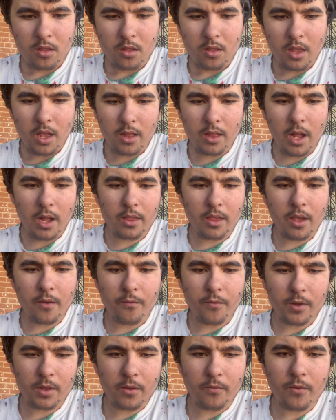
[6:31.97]
And that's it
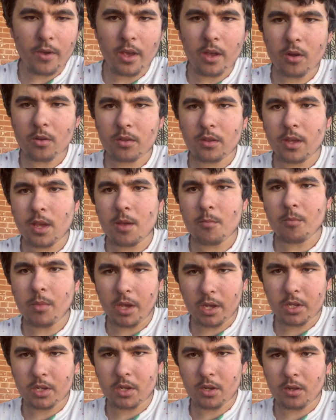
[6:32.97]
for the video today.
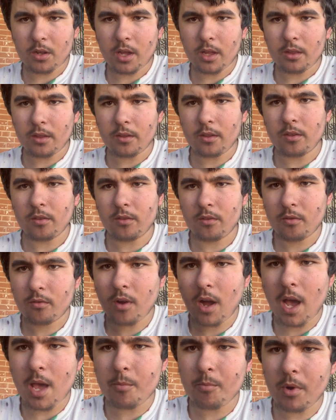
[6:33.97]
Make sure you hit the
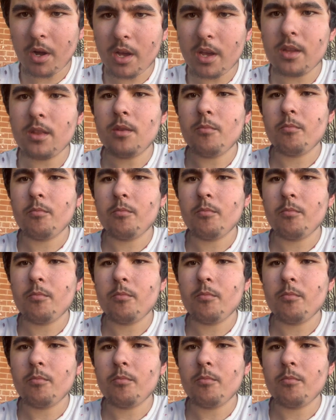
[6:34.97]
subscribe button.